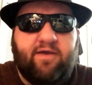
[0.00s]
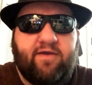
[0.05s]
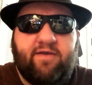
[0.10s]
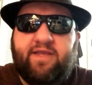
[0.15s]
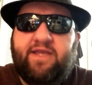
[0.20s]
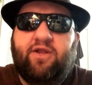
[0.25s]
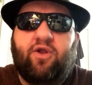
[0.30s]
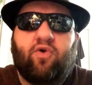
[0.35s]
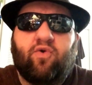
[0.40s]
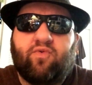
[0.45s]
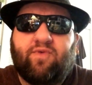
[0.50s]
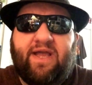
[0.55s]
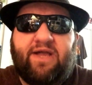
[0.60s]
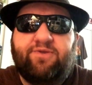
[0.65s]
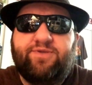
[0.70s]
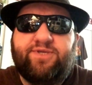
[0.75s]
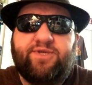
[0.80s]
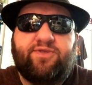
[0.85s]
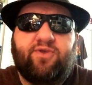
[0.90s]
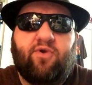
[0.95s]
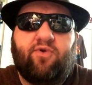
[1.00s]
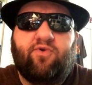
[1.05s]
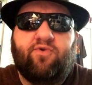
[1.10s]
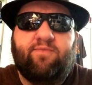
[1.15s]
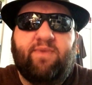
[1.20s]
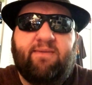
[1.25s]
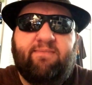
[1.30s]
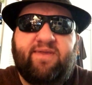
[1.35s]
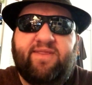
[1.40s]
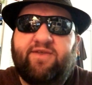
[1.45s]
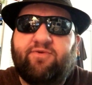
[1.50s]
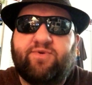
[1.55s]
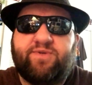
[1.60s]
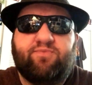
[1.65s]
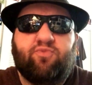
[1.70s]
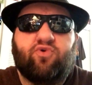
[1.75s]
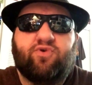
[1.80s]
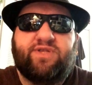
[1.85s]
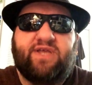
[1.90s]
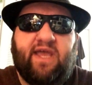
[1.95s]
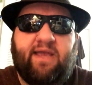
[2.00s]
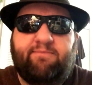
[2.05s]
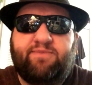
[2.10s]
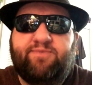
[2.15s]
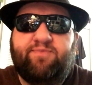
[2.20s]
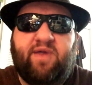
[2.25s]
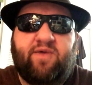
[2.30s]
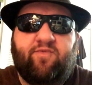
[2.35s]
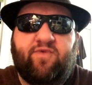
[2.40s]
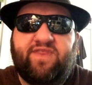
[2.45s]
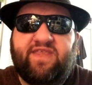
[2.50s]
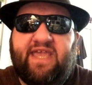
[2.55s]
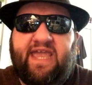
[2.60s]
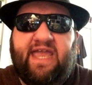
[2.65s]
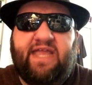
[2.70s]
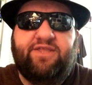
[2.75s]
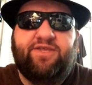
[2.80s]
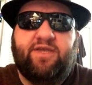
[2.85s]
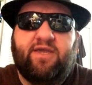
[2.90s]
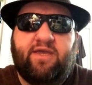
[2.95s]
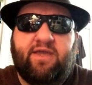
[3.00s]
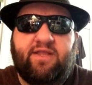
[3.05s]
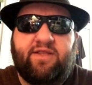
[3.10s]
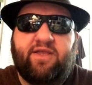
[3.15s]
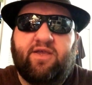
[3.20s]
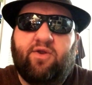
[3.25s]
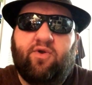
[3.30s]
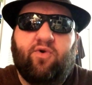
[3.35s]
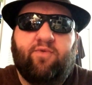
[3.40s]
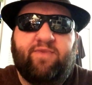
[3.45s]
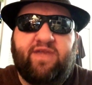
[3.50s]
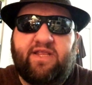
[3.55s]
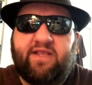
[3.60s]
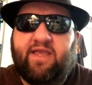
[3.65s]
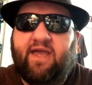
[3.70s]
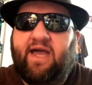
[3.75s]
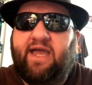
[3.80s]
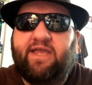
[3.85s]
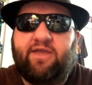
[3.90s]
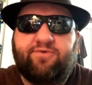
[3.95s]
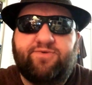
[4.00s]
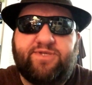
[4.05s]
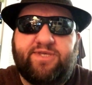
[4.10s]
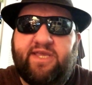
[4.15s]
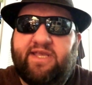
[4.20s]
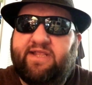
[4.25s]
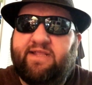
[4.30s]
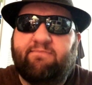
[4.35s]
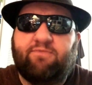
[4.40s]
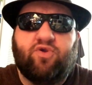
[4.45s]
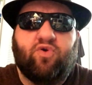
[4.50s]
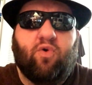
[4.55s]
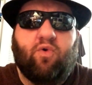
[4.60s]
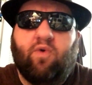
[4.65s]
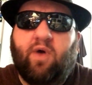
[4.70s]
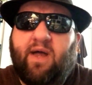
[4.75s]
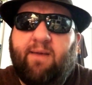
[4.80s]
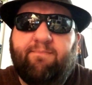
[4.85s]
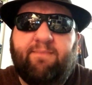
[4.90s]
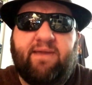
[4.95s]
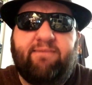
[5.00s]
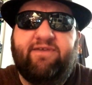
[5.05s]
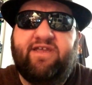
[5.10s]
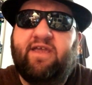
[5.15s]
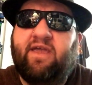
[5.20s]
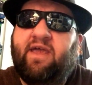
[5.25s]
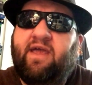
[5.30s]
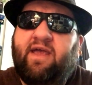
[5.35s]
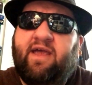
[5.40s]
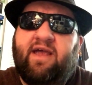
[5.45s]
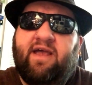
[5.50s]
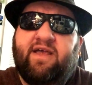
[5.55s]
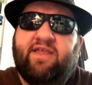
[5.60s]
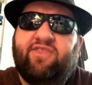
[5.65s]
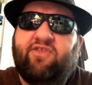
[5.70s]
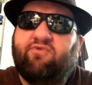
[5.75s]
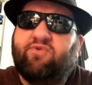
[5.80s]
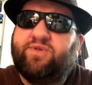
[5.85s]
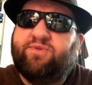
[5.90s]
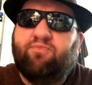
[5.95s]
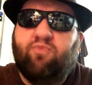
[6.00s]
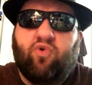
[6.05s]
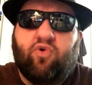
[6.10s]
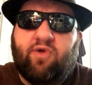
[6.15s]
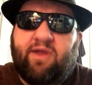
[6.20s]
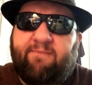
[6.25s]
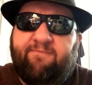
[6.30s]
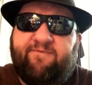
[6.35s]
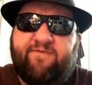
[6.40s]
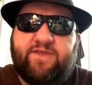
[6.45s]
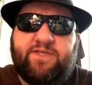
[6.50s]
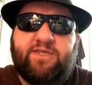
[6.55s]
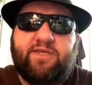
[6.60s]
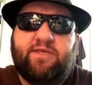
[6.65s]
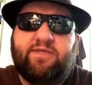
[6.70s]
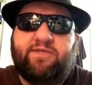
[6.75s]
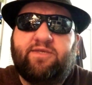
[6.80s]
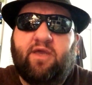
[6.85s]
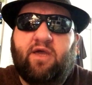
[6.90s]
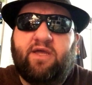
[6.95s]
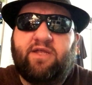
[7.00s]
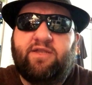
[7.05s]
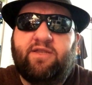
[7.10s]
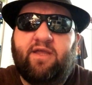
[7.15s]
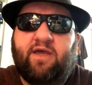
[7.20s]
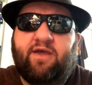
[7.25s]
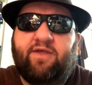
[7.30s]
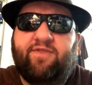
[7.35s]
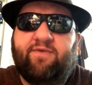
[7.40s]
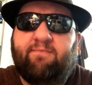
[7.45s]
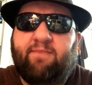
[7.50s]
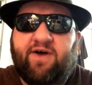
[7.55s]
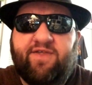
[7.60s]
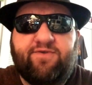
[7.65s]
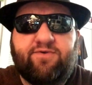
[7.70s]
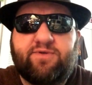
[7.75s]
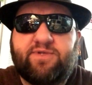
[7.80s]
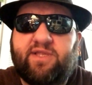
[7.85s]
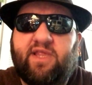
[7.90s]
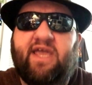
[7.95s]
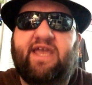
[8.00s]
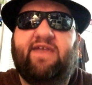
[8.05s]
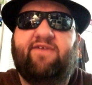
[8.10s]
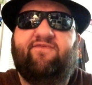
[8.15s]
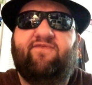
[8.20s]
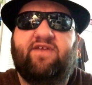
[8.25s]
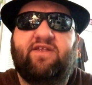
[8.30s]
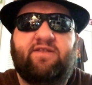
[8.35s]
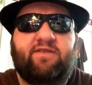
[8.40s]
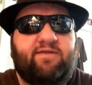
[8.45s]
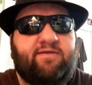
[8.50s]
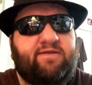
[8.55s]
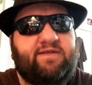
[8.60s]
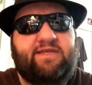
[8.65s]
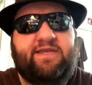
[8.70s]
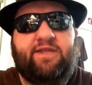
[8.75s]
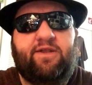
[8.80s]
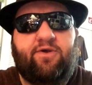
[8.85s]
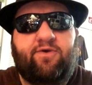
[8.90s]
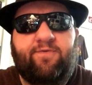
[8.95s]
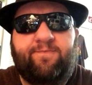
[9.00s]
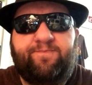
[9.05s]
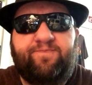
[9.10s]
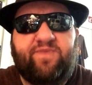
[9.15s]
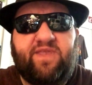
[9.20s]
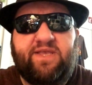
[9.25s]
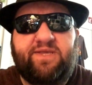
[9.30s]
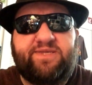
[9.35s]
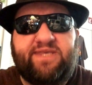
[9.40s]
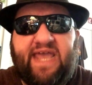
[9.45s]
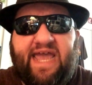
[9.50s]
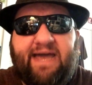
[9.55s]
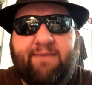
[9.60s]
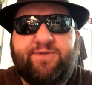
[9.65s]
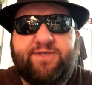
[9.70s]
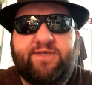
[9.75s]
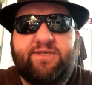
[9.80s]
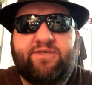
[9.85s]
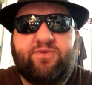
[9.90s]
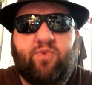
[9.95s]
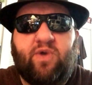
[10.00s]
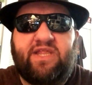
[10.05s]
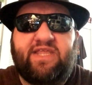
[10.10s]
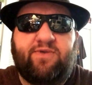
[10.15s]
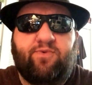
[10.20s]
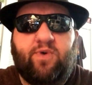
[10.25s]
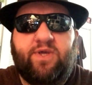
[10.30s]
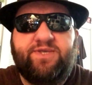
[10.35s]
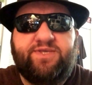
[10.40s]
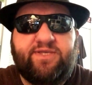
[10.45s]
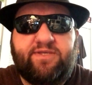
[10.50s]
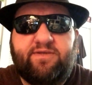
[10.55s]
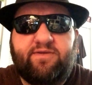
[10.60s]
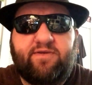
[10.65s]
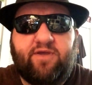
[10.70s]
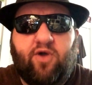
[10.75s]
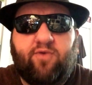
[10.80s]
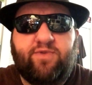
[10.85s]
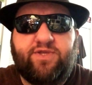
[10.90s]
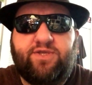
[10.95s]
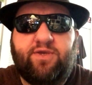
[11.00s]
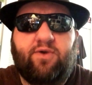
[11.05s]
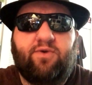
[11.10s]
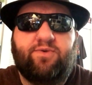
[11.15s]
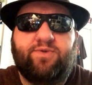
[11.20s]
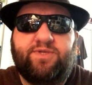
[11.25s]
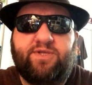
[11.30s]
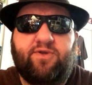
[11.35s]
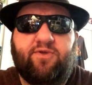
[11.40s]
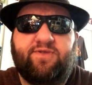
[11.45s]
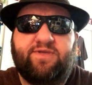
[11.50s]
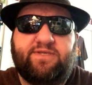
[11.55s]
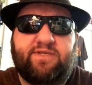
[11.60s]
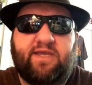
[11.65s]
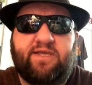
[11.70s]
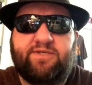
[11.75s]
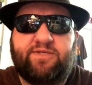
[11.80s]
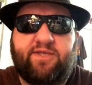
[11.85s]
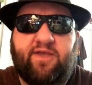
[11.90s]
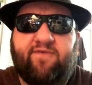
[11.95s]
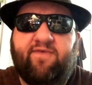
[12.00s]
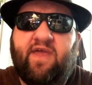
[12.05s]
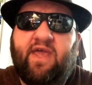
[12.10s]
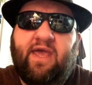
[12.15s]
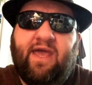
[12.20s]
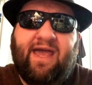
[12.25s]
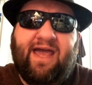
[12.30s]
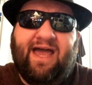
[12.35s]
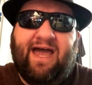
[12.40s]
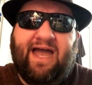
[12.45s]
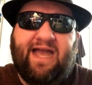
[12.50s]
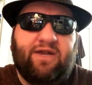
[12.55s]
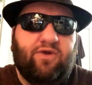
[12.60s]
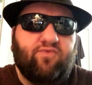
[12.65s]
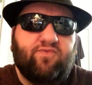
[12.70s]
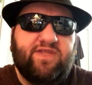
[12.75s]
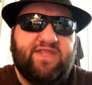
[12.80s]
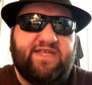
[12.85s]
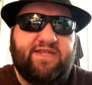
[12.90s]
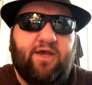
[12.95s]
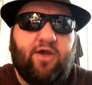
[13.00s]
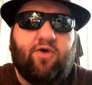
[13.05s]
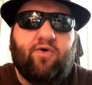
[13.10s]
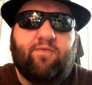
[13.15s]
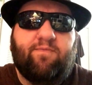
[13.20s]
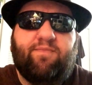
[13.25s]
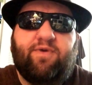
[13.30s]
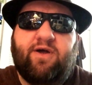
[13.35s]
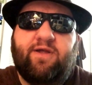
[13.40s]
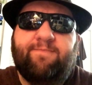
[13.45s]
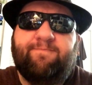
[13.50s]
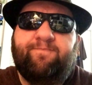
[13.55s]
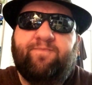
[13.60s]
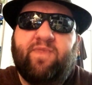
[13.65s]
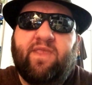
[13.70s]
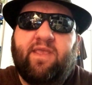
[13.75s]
you know, around Satoru. Maybe there was more time spent with Kenya and Hiromi and Kayo, seeing them grow up. Maybe there was more emphasis on the mother's life and, you know, his absence while he was comatose and all this kind of stuff. I don't really know, but